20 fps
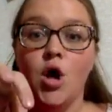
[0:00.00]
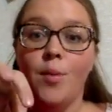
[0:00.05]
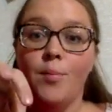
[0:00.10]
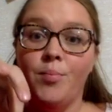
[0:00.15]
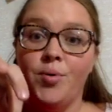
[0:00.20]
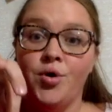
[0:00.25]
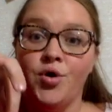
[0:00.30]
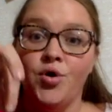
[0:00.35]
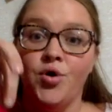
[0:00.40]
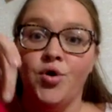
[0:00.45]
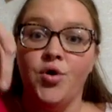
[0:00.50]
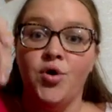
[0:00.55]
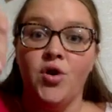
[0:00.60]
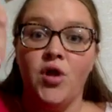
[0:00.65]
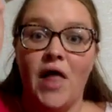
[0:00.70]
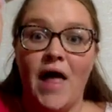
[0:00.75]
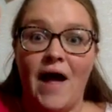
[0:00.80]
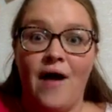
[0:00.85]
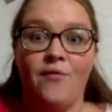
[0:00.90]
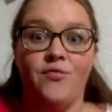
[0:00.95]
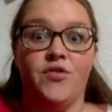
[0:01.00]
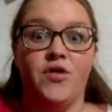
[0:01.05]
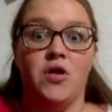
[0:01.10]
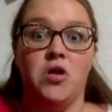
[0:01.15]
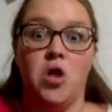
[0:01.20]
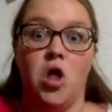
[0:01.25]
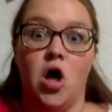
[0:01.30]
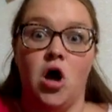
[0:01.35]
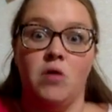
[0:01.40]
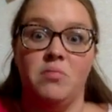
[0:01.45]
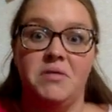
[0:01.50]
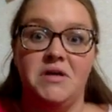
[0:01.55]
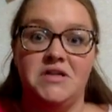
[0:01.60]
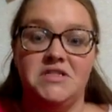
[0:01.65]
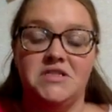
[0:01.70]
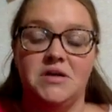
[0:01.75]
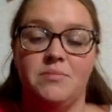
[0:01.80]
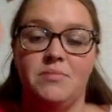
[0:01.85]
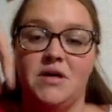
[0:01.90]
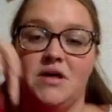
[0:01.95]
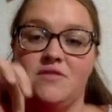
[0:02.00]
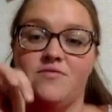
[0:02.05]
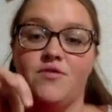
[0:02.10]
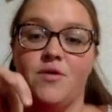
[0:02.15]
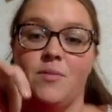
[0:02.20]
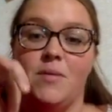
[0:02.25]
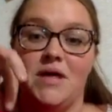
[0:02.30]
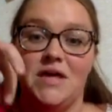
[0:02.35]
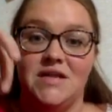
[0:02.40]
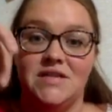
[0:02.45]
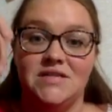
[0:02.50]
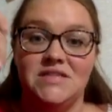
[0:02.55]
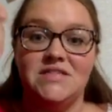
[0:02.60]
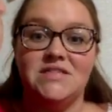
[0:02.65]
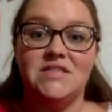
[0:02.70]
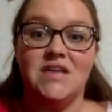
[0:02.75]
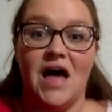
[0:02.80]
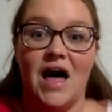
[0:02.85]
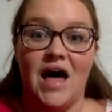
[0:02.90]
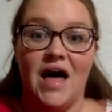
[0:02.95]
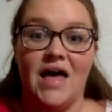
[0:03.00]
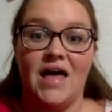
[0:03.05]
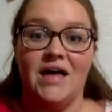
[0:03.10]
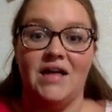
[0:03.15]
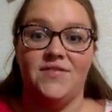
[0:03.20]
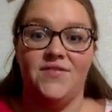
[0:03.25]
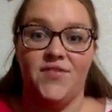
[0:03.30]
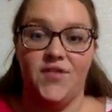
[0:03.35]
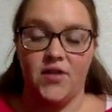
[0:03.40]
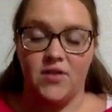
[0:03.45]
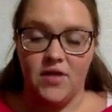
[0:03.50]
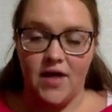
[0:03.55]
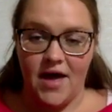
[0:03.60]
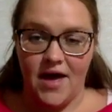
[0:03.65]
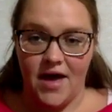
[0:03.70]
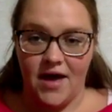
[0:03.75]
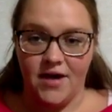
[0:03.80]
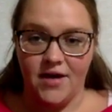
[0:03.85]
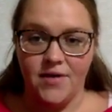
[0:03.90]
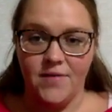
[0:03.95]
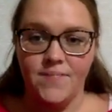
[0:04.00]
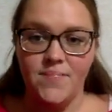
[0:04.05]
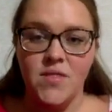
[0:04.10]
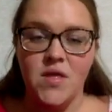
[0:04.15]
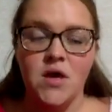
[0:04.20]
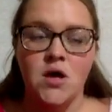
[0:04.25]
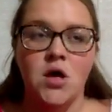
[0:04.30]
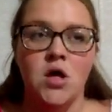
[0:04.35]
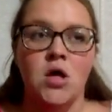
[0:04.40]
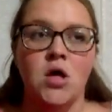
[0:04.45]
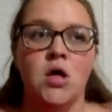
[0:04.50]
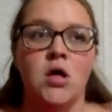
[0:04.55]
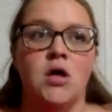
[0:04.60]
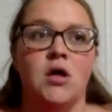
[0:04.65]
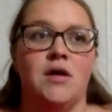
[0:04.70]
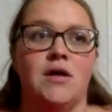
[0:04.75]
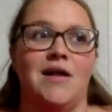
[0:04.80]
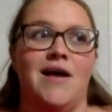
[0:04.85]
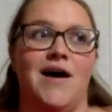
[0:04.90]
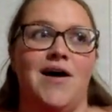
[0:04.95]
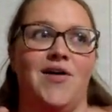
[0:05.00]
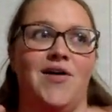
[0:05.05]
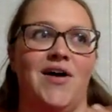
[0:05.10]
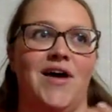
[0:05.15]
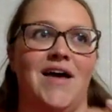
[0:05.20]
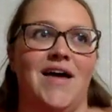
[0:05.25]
pull out the long piece of meat from inside the leg. Now,